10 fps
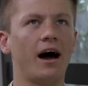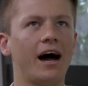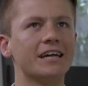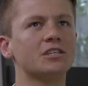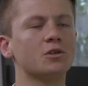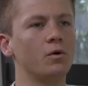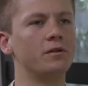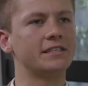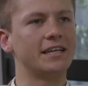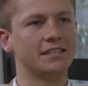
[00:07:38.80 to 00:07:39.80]
I saw
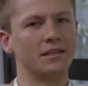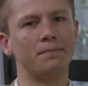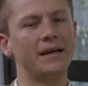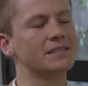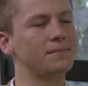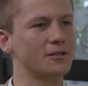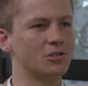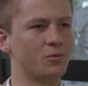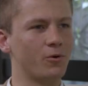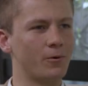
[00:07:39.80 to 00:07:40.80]
this as the best
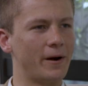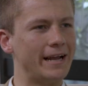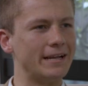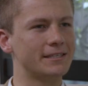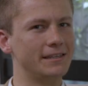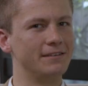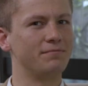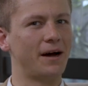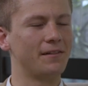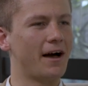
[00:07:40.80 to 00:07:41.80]
possible way to
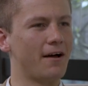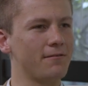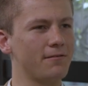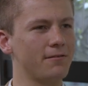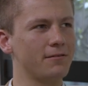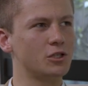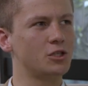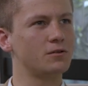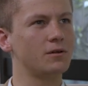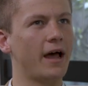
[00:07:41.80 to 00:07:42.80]
live my life
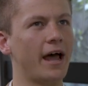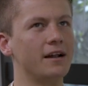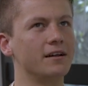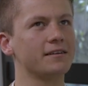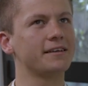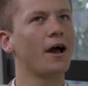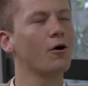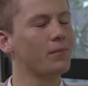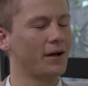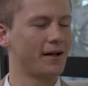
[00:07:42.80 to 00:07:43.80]
and
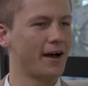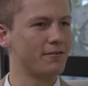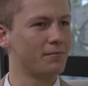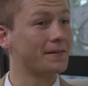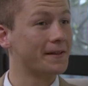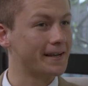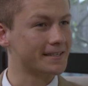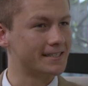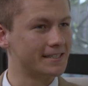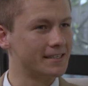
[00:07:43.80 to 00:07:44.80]
count my life and my
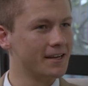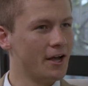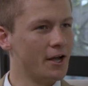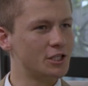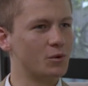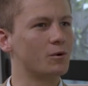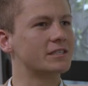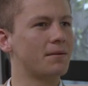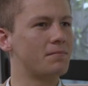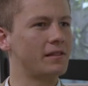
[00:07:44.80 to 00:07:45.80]
legacy
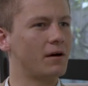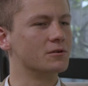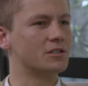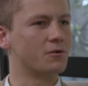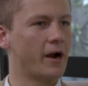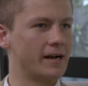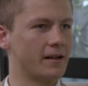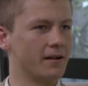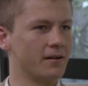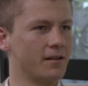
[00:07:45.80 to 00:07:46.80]
towards something that was
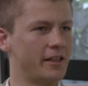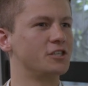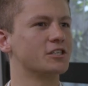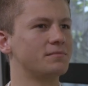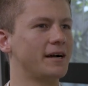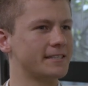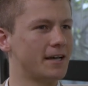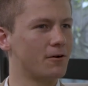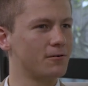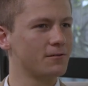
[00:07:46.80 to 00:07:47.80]
greater than just
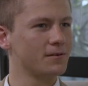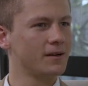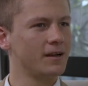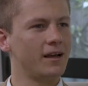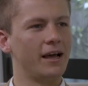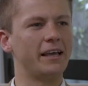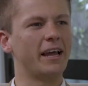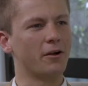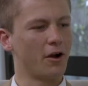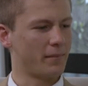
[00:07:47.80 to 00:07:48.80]
myself.
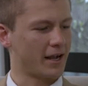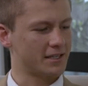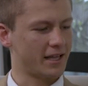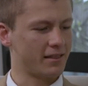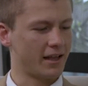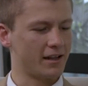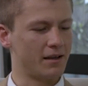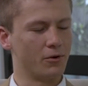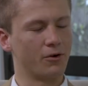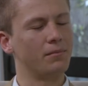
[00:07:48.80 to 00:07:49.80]
Again, going back to that
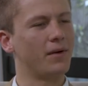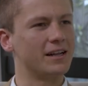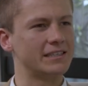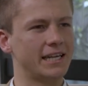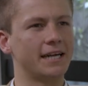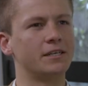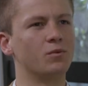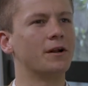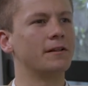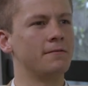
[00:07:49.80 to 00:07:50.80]
immigrant mindset, I
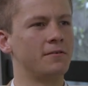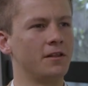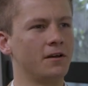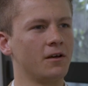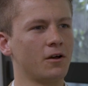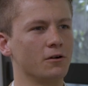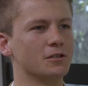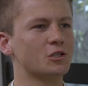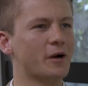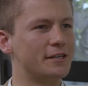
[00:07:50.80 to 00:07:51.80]
didn't want to live in the
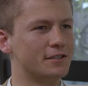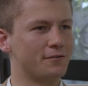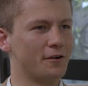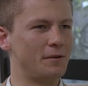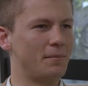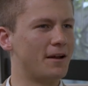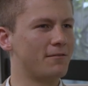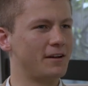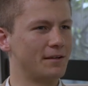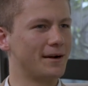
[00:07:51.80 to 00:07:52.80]
constraints of only
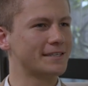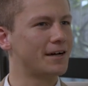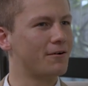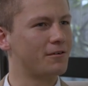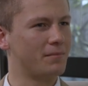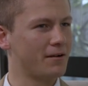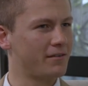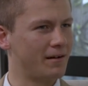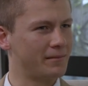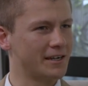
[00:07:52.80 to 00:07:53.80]
benefiting myself and my
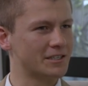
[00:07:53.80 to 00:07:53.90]
family.